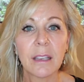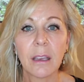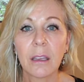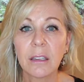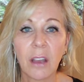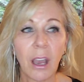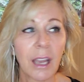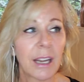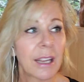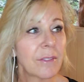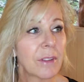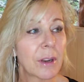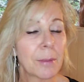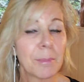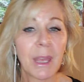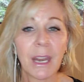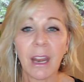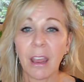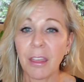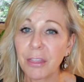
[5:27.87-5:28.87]
not even a
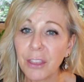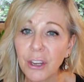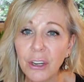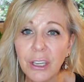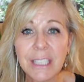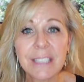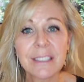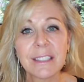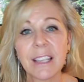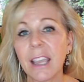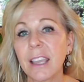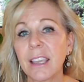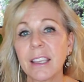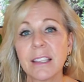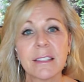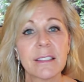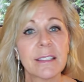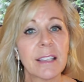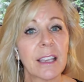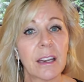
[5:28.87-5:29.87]
minute, thirty
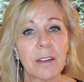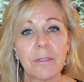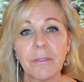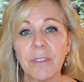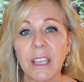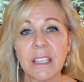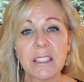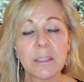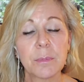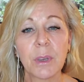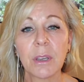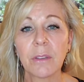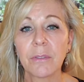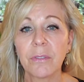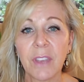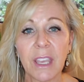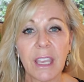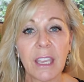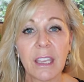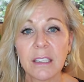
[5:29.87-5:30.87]
seconds in a Facebook
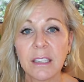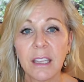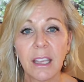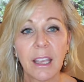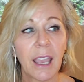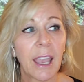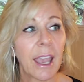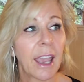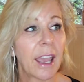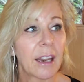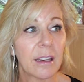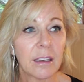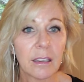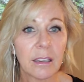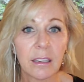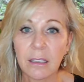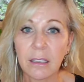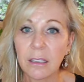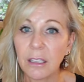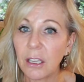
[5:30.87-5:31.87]
feed, and
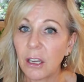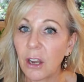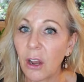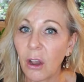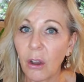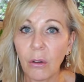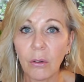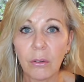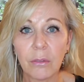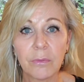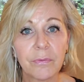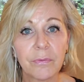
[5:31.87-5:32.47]
you know,